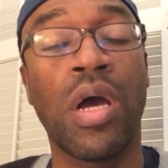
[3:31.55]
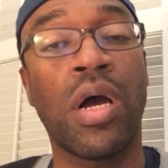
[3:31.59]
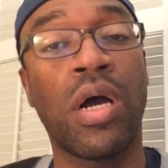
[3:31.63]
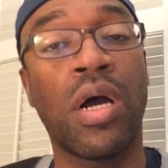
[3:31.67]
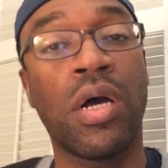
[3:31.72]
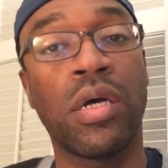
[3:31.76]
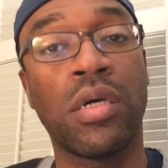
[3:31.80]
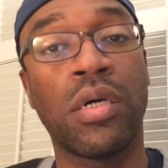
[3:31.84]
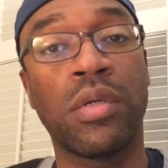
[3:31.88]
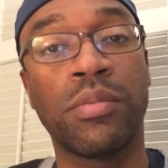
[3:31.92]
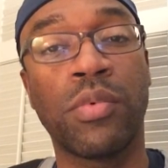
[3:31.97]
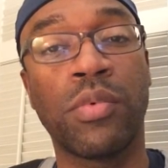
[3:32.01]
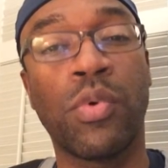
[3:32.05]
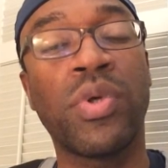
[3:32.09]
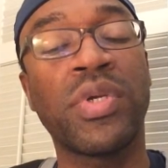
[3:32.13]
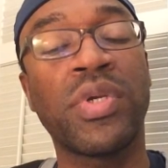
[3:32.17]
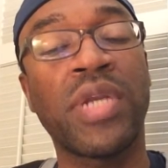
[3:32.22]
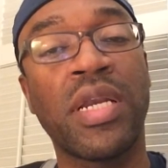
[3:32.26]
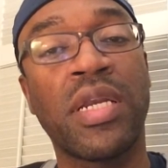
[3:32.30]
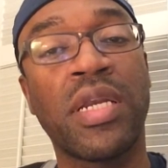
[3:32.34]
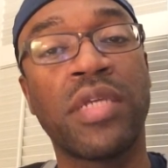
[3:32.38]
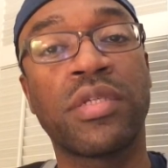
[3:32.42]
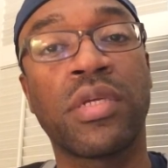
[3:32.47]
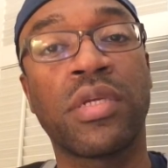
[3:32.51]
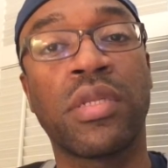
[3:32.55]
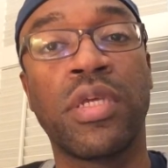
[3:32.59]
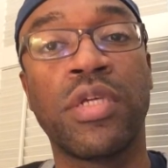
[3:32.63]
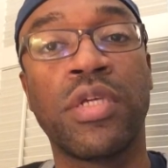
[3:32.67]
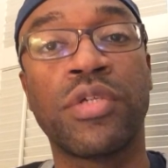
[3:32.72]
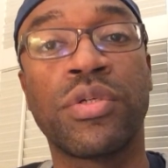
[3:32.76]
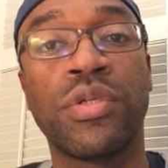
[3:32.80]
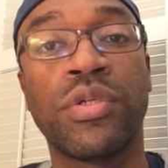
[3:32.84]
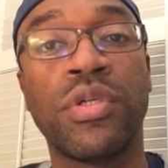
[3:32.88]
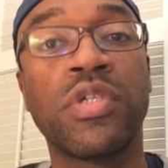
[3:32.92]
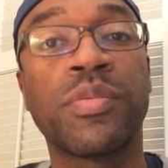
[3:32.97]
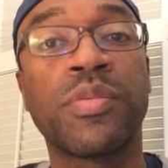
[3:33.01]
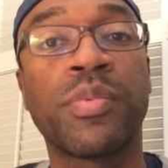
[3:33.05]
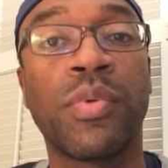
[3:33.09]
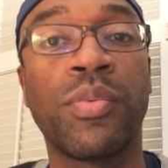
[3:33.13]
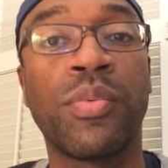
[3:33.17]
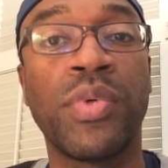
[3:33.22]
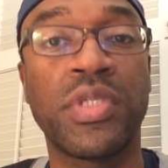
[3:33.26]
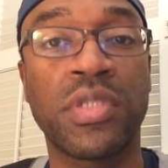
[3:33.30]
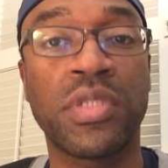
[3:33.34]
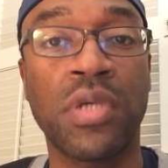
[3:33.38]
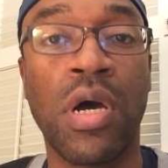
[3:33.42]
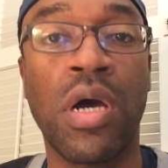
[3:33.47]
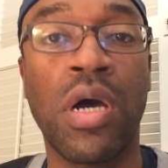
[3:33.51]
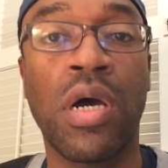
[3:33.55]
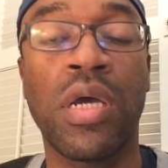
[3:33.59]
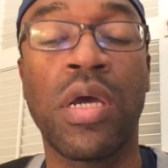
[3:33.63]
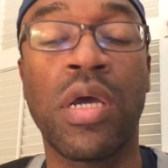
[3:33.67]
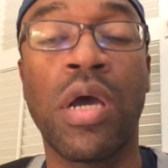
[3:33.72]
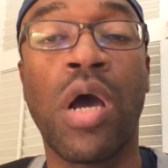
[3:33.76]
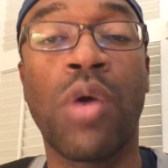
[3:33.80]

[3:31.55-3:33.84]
um, well, not necessarily introduced, but we saw